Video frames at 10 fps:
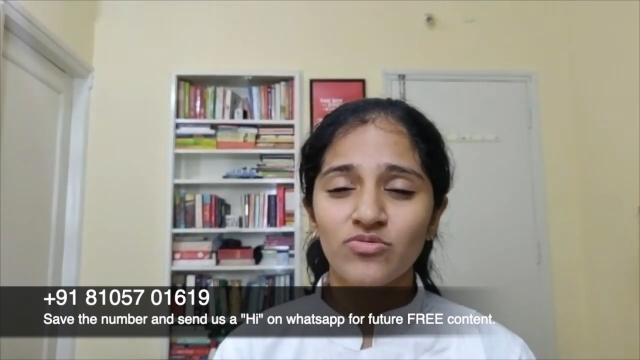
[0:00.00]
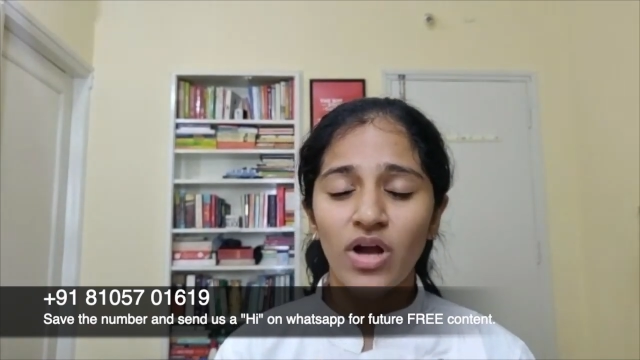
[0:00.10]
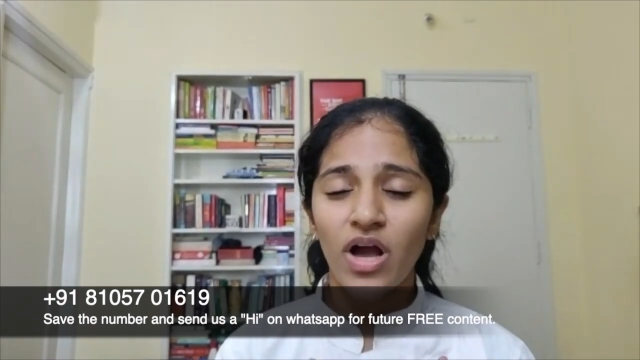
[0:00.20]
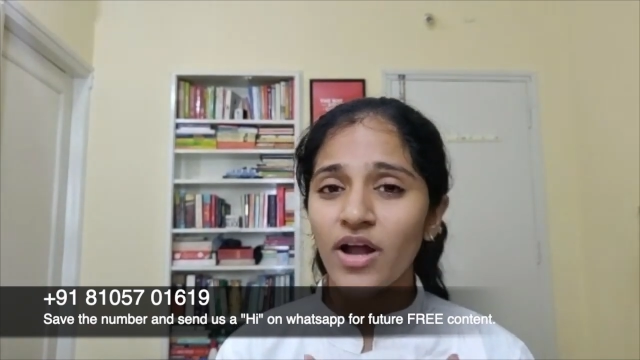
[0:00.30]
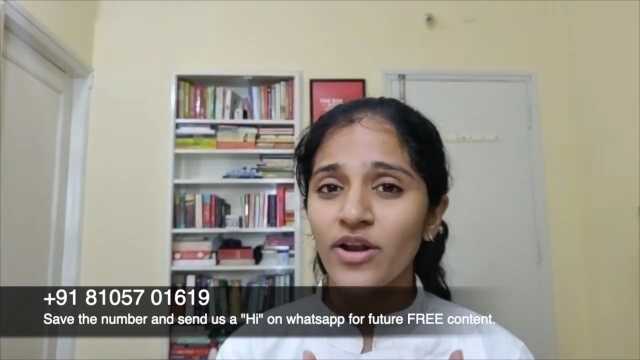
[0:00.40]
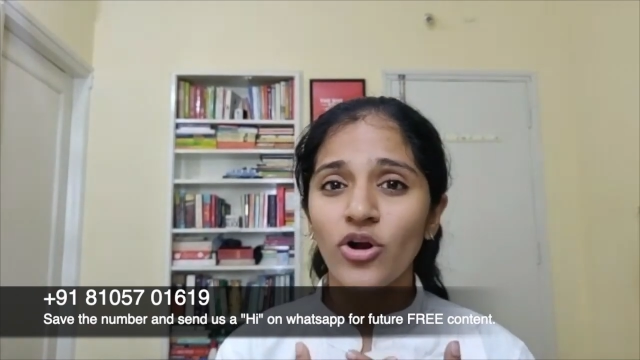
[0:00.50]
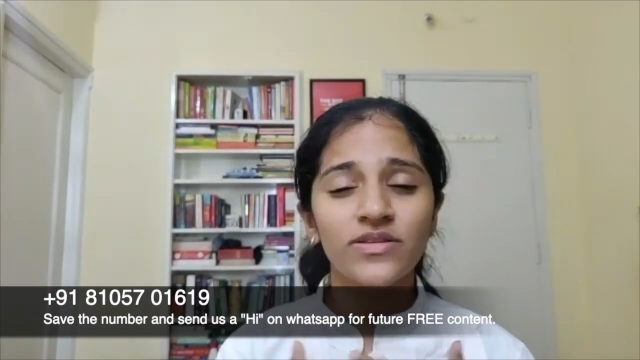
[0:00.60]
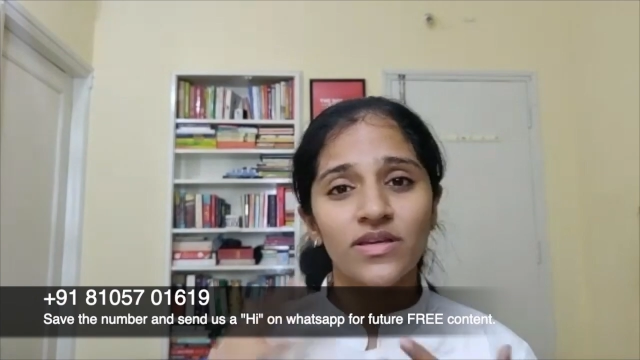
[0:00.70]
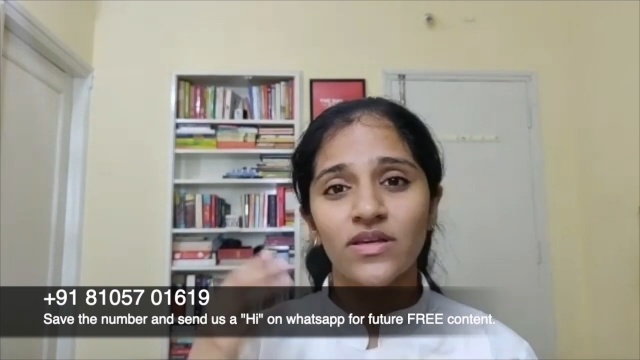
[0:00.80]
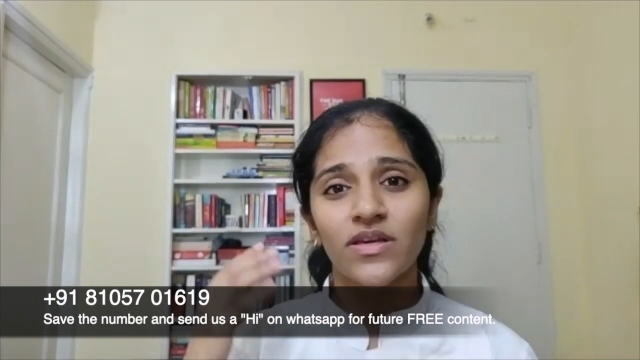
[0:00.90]
are not
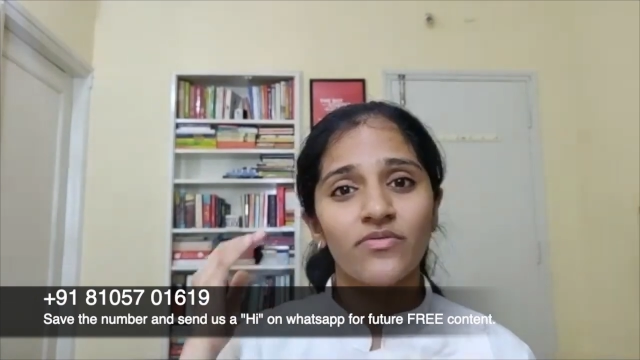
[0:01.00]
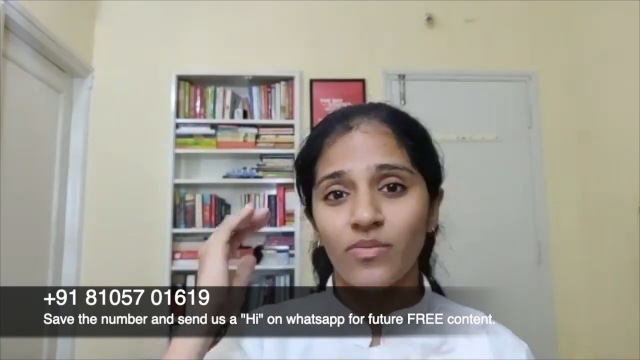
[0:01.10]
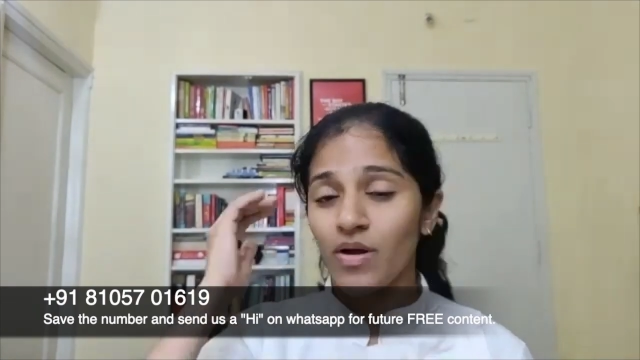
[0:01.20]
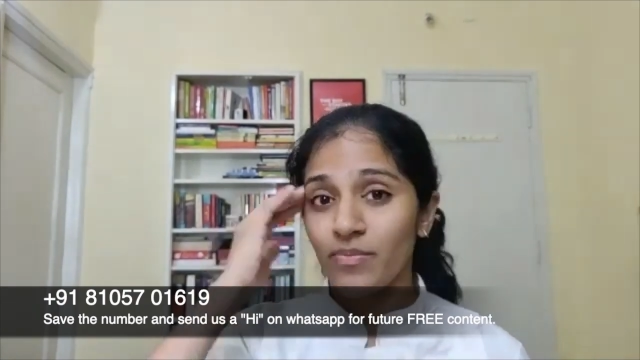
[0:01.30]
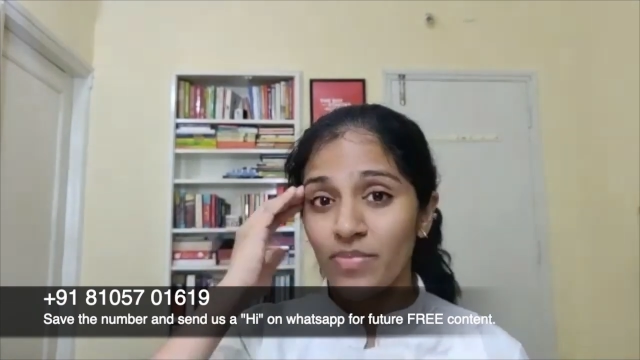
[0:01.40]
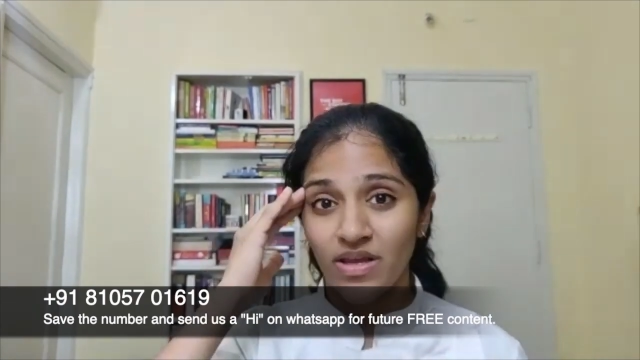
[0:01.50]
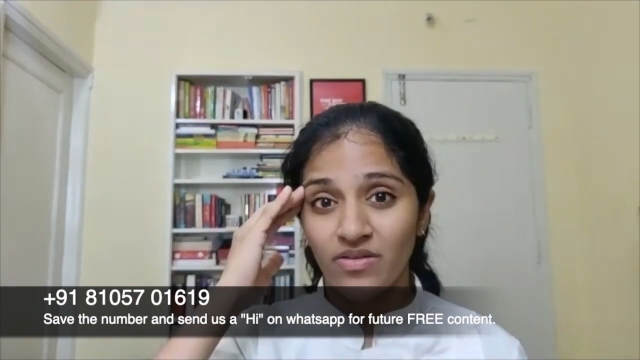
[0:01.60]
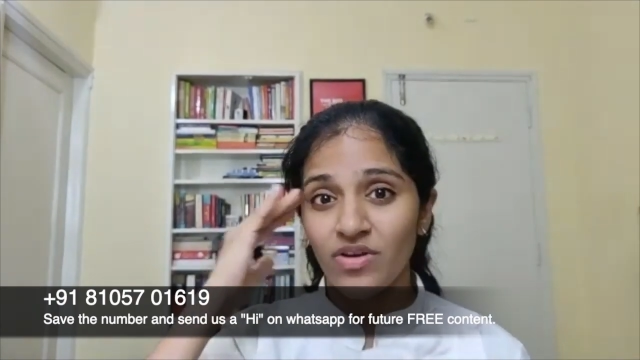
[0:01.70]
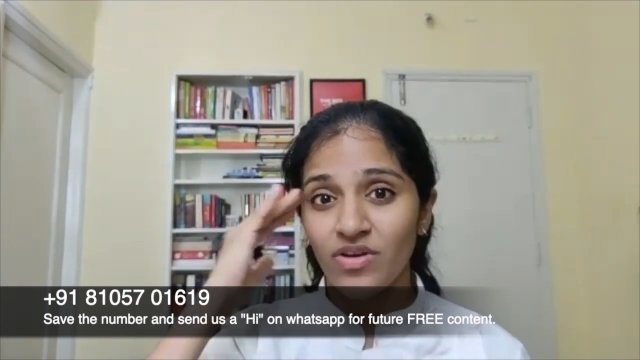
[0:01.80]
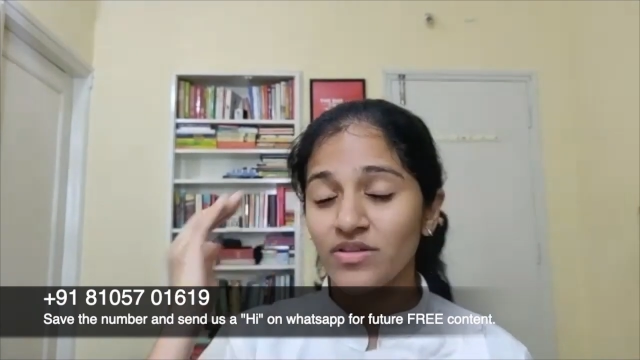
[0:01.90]
thinking from our brain,
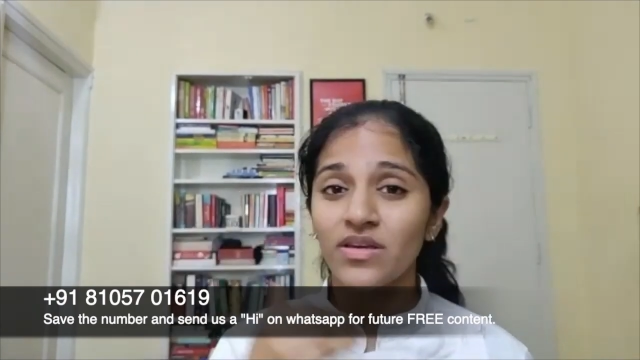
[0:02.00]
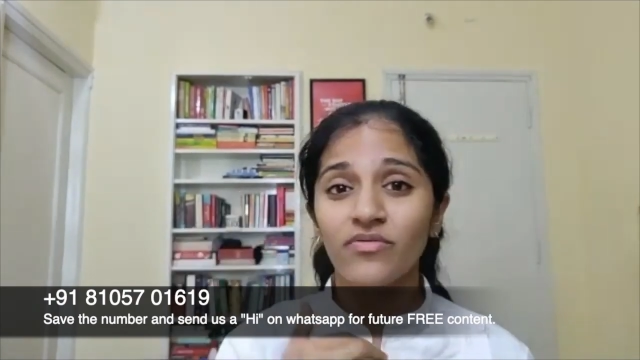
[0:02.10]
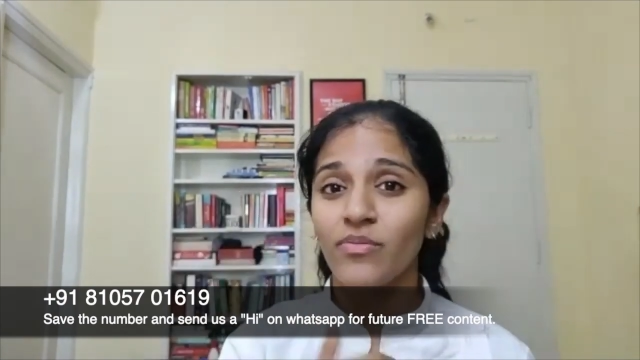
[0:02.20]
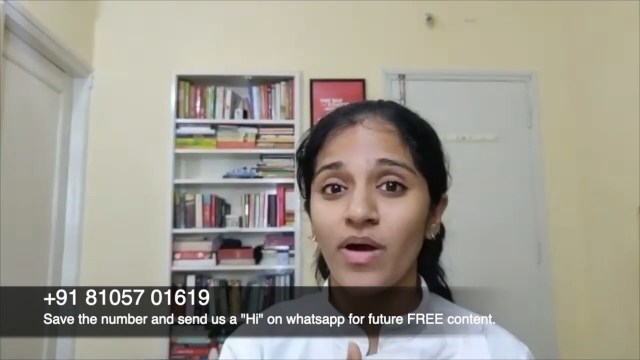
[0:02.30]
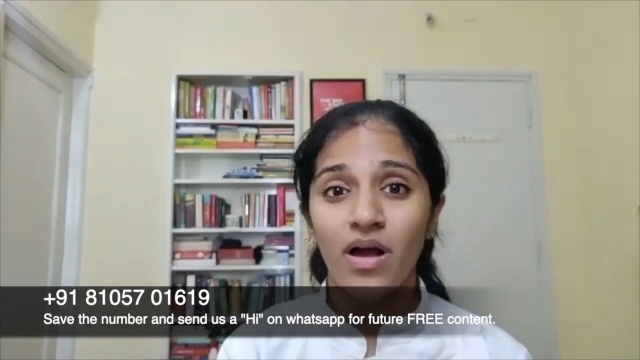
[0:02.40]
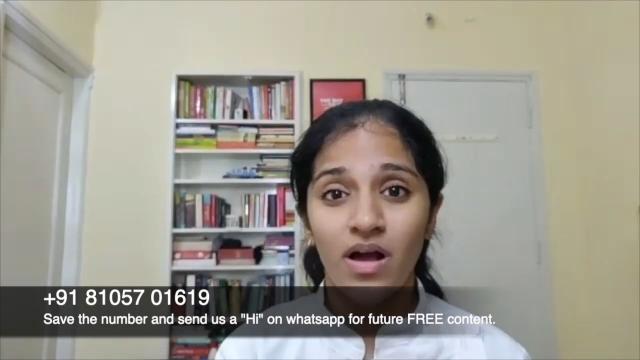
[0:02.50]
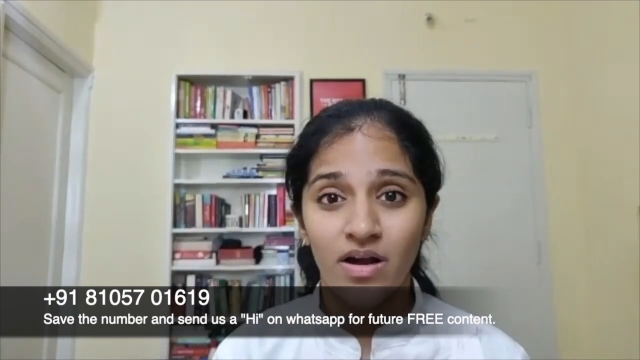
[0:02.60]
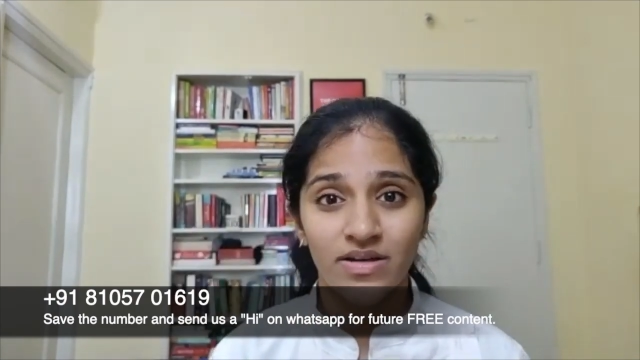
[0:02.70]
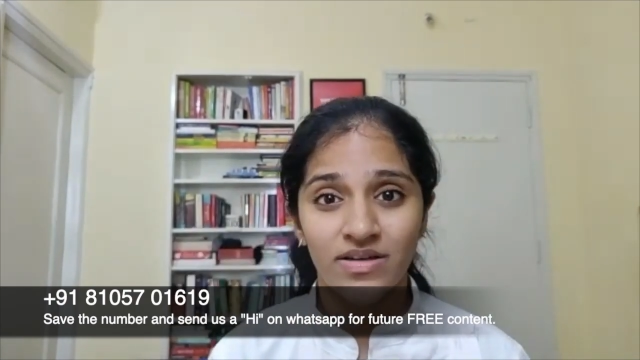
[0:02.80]
we are thinking from our heart.